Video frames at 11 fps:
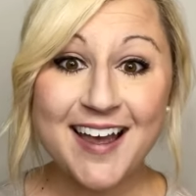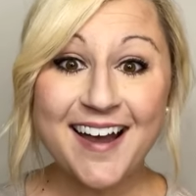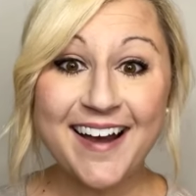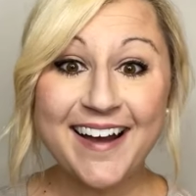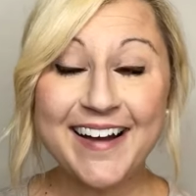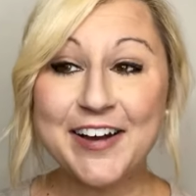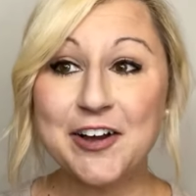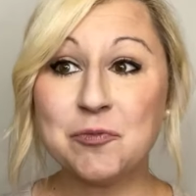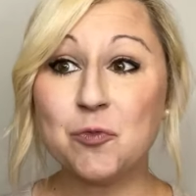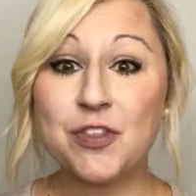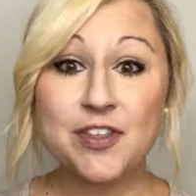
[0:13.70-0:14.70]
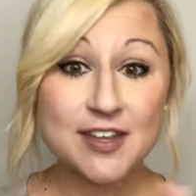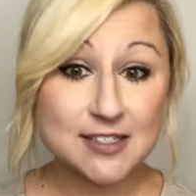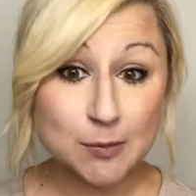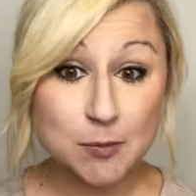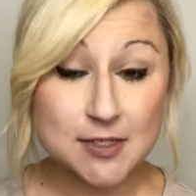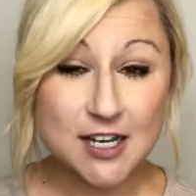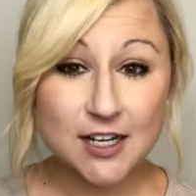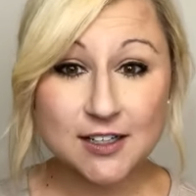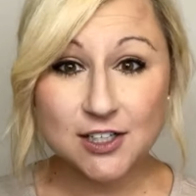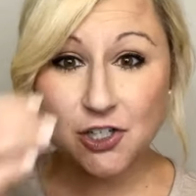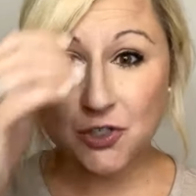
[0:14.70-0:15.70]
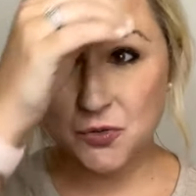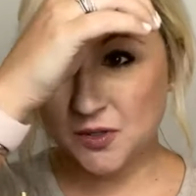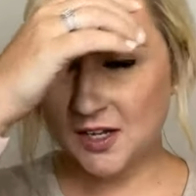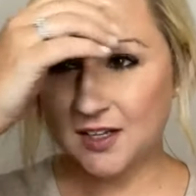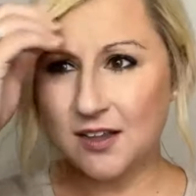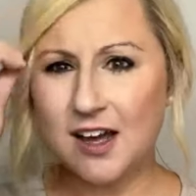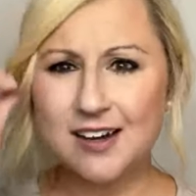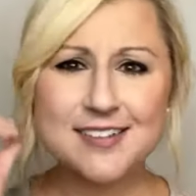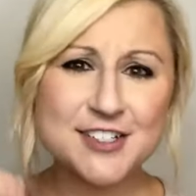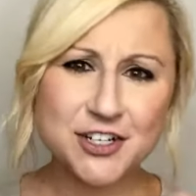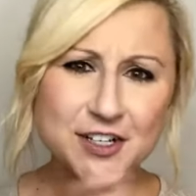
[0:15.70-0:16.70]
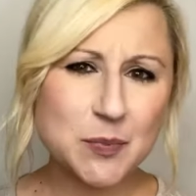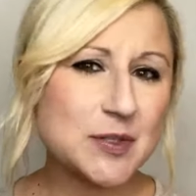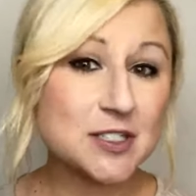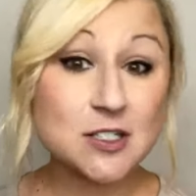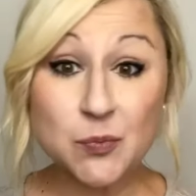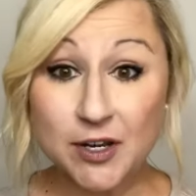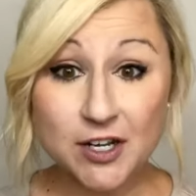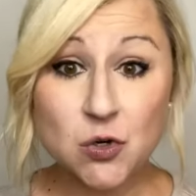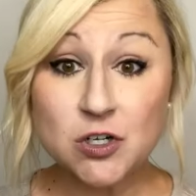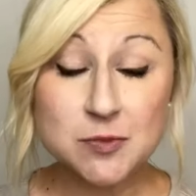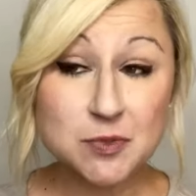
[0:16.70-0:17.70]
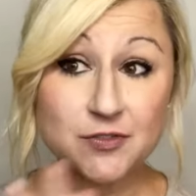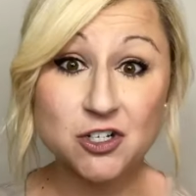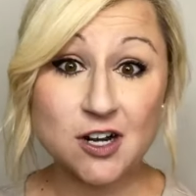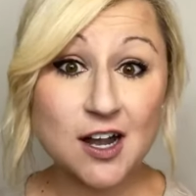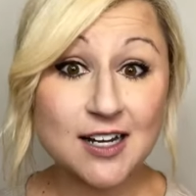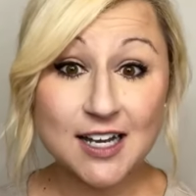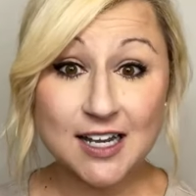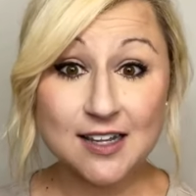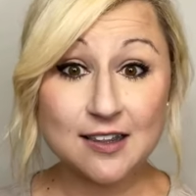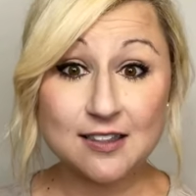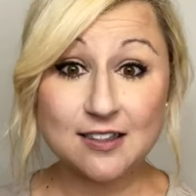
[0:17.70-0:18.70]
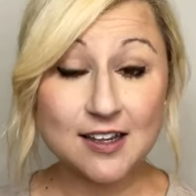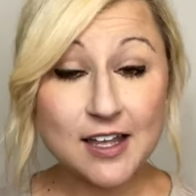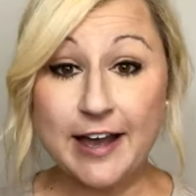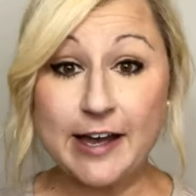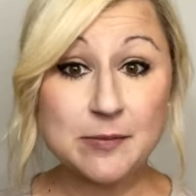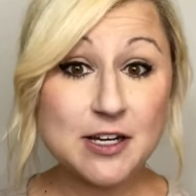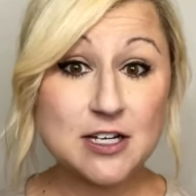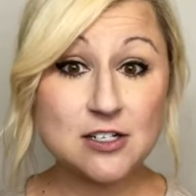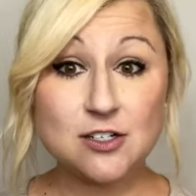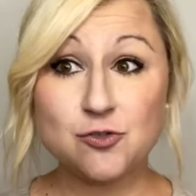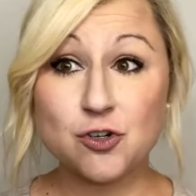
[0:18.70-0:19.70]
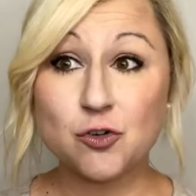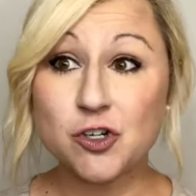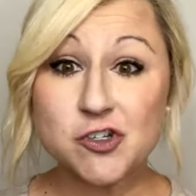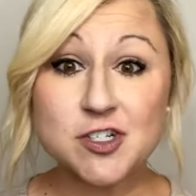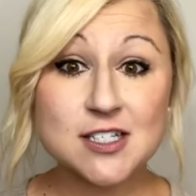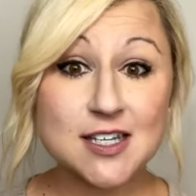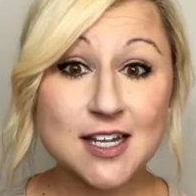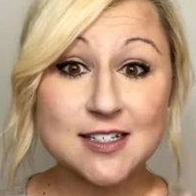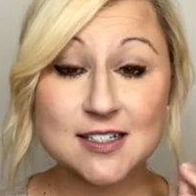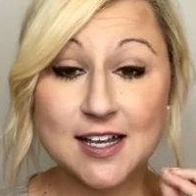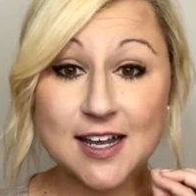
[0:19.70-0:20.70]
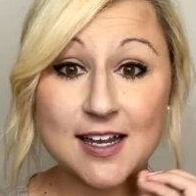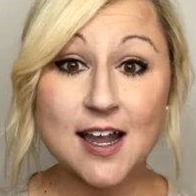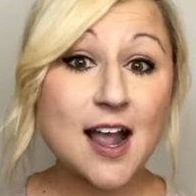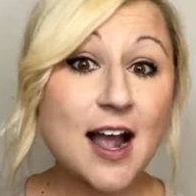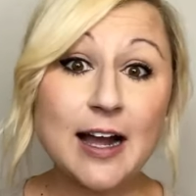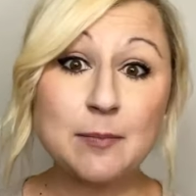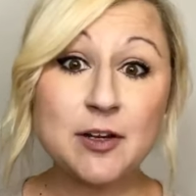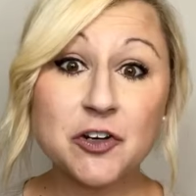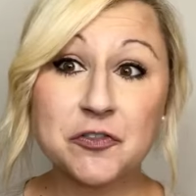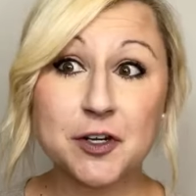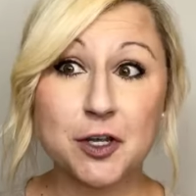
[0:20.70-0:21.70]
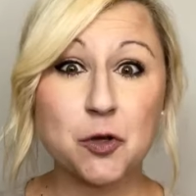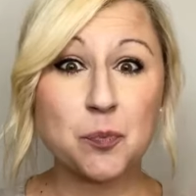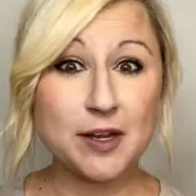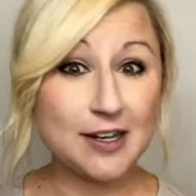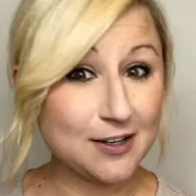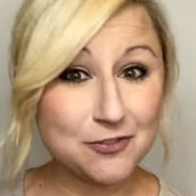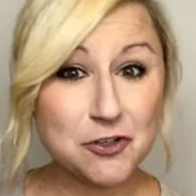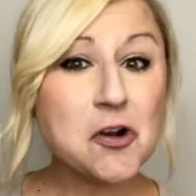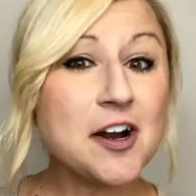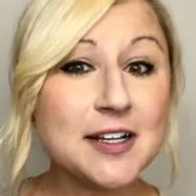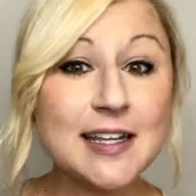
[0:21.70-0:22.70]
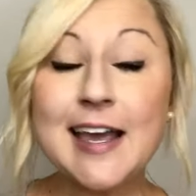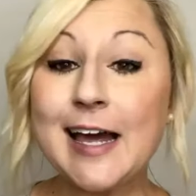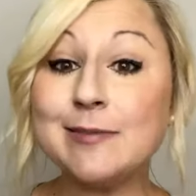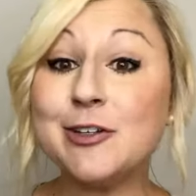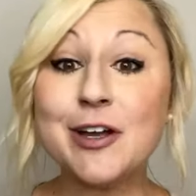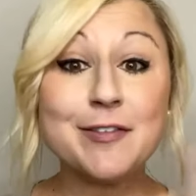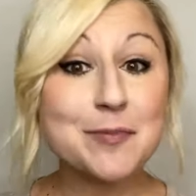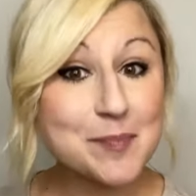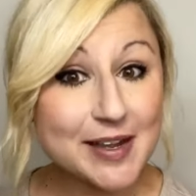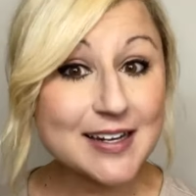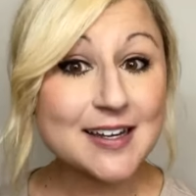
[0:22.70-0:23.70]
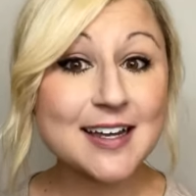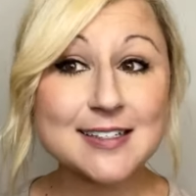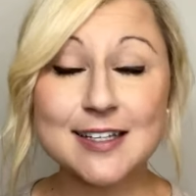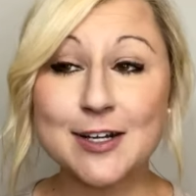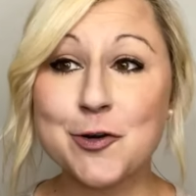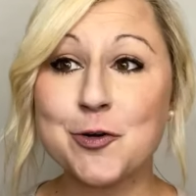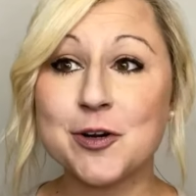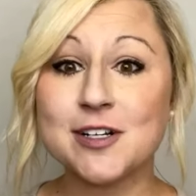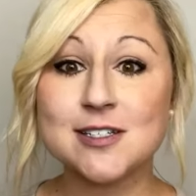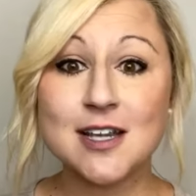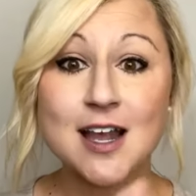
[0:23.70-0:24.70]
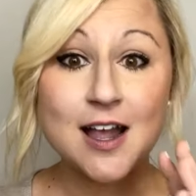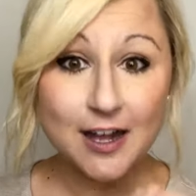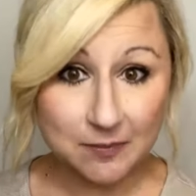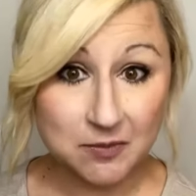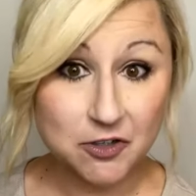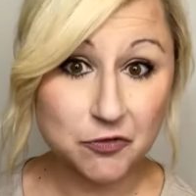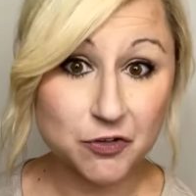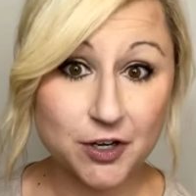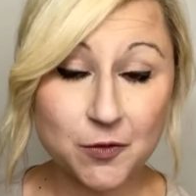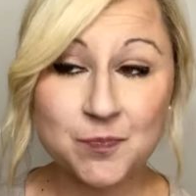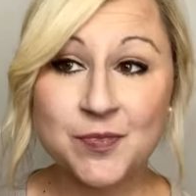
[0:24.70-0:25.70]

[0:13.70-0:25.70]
The things I'm gonna be telling you, a lot of these are in the business and branding course, but if you're not in the academy and you don't know these things, like, I'm here for you. And if you are in the academy and you haven't made it yet to that course, I'm here for you.